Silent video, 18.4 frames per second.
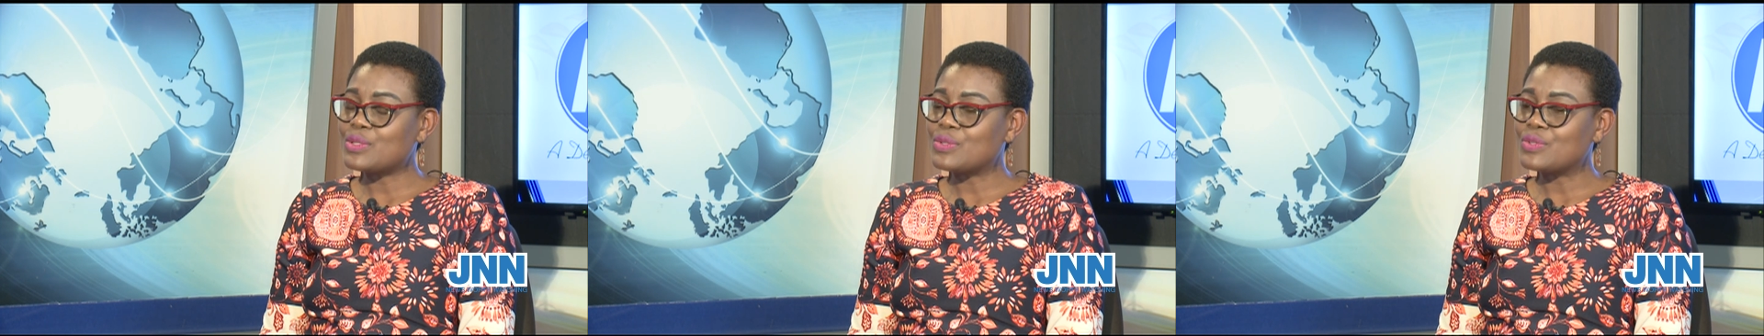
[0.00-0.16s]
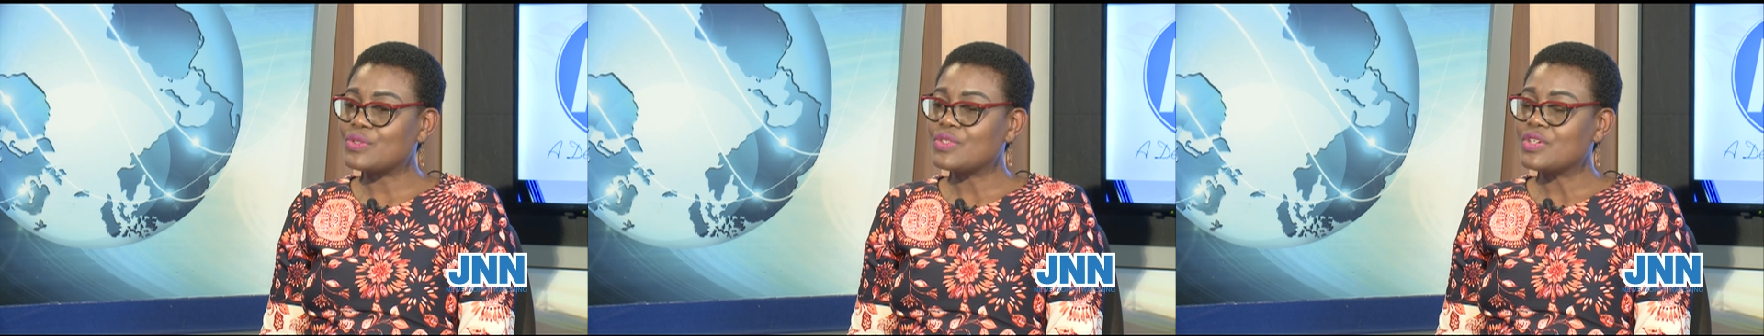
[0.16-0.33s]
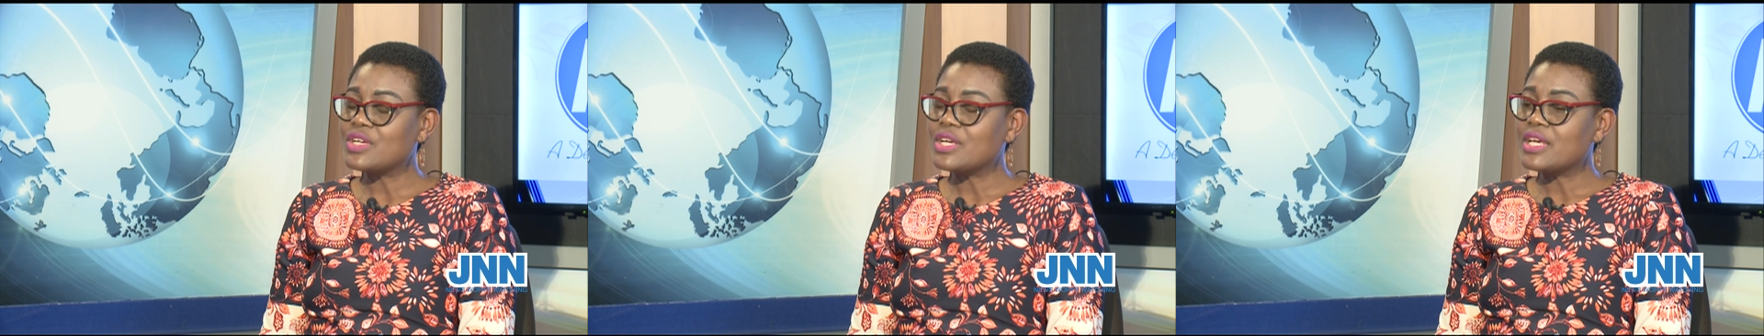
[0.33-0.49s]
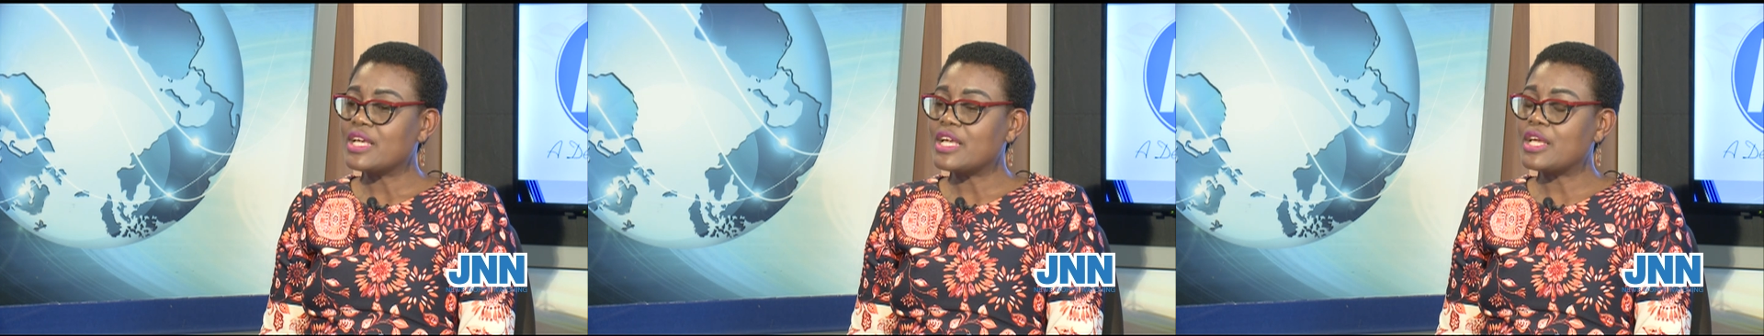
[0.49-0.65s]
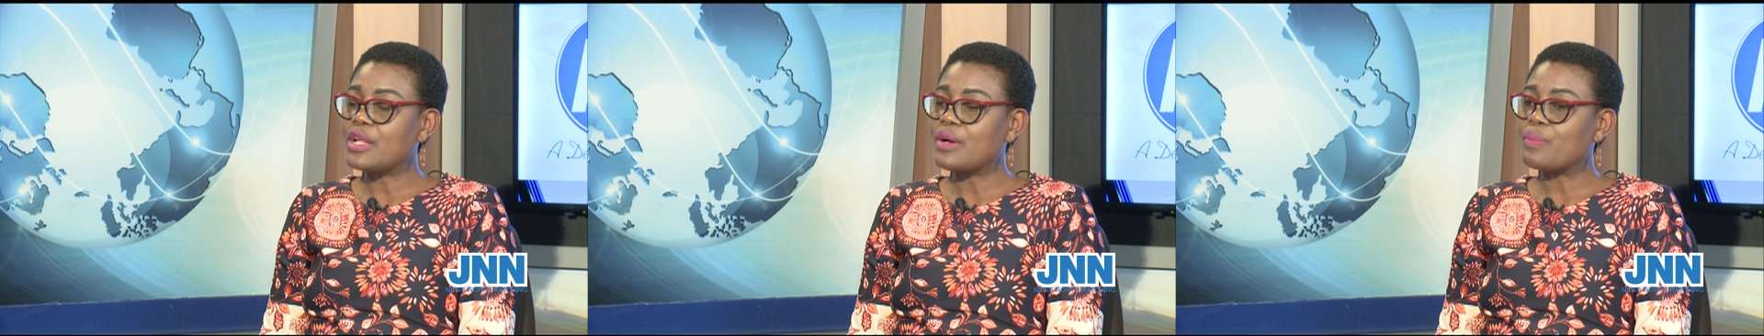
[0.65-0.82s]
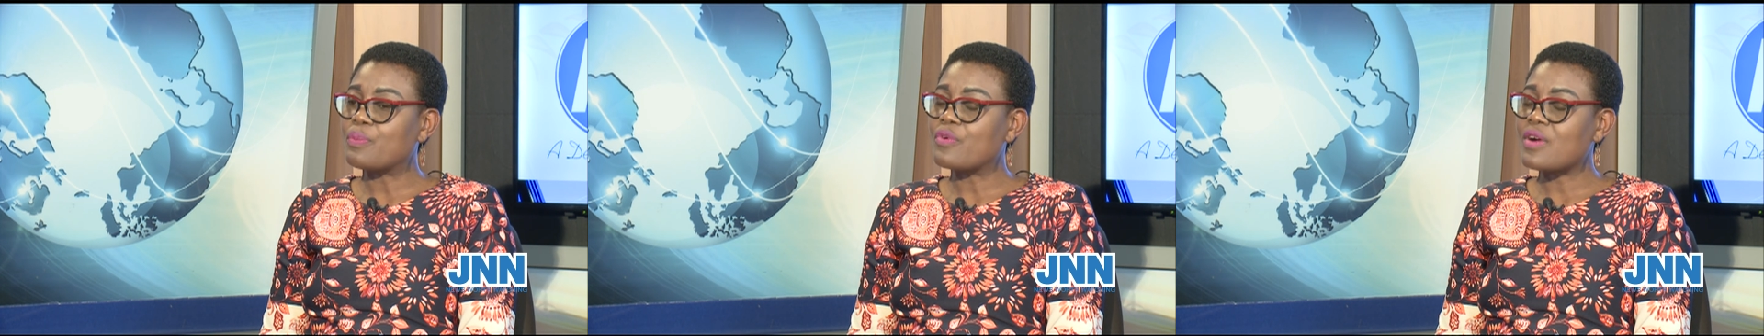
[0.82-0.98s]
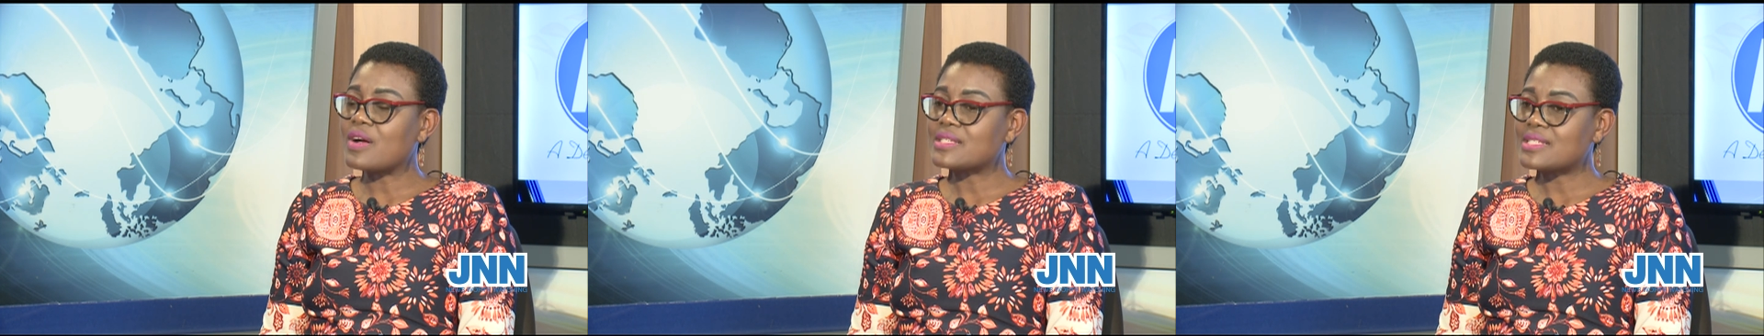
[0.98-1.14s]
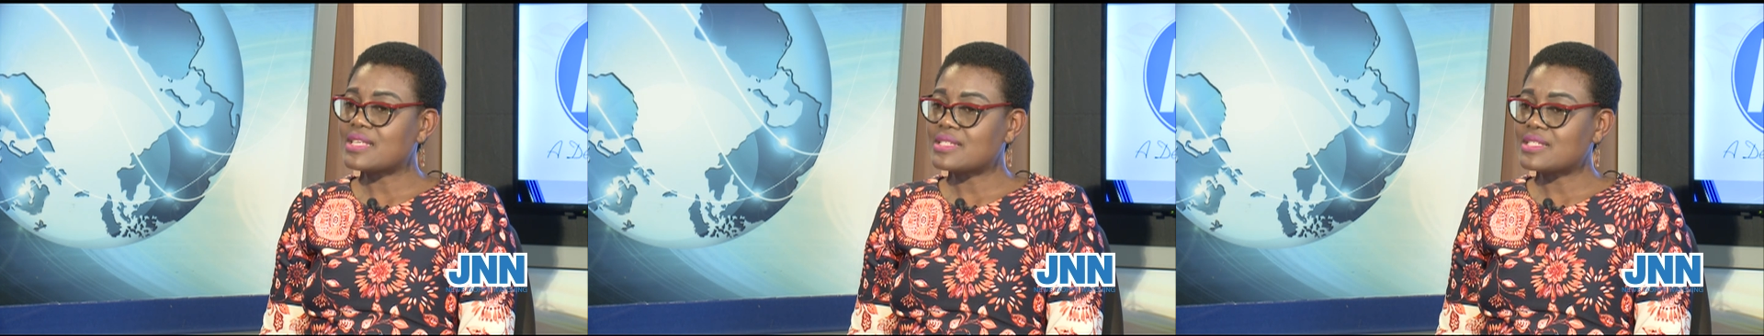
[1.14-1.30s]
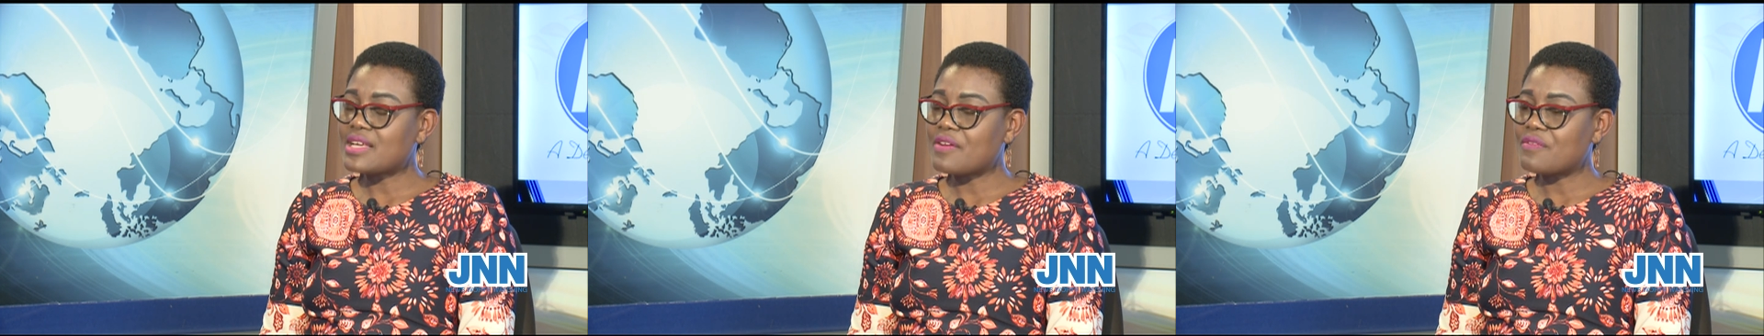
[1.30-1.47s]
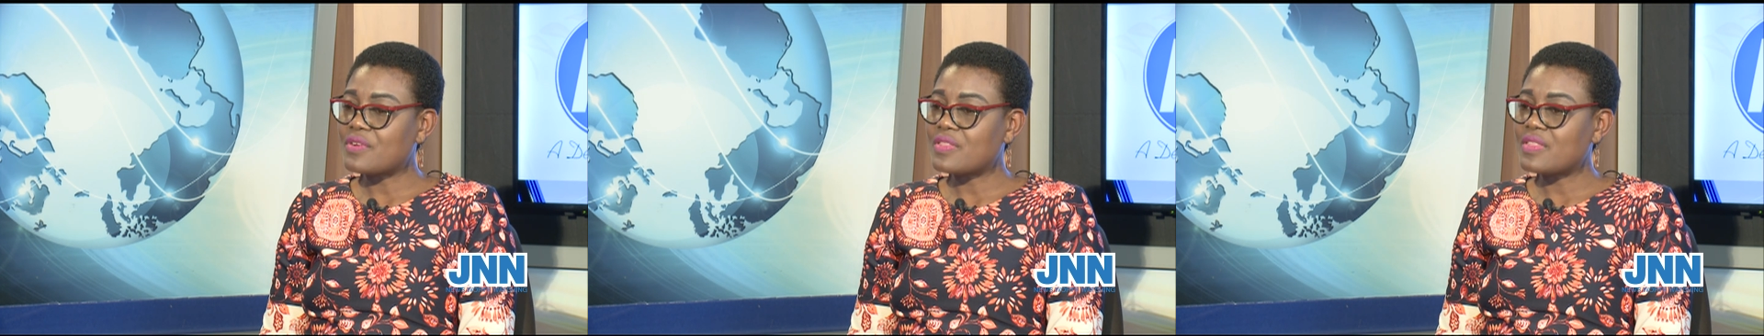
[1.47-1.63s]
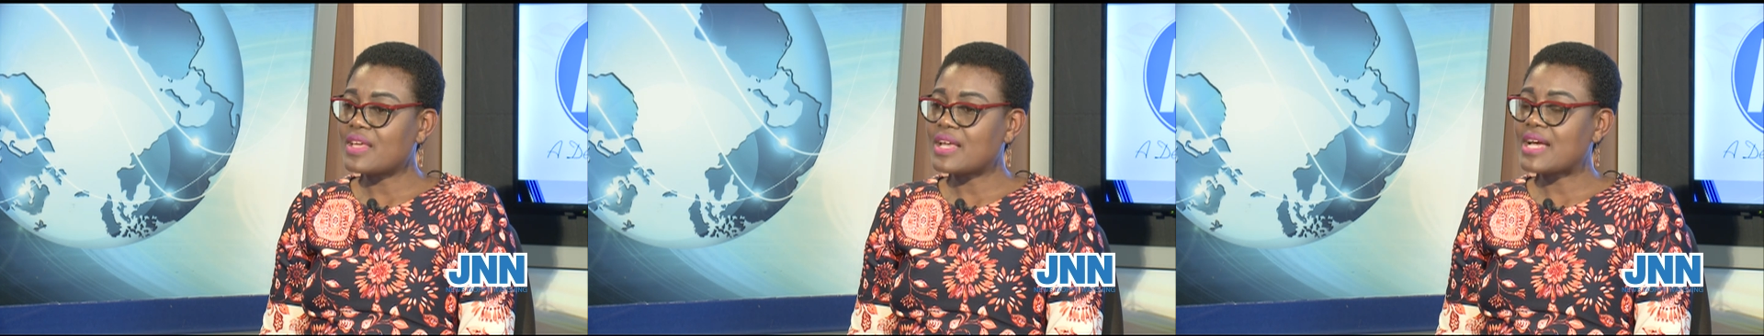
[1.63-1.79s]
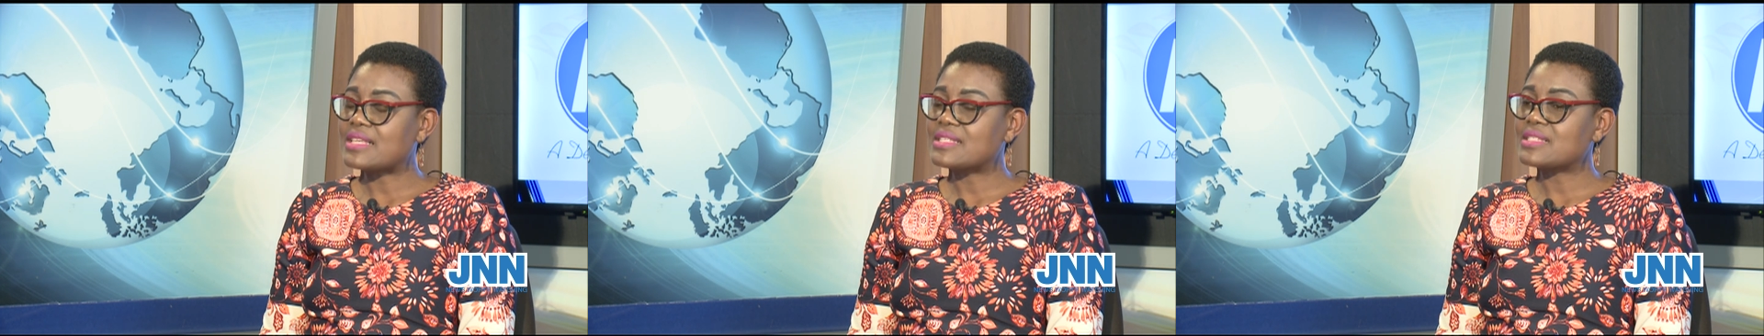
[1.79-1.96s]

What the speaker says: to, process everything.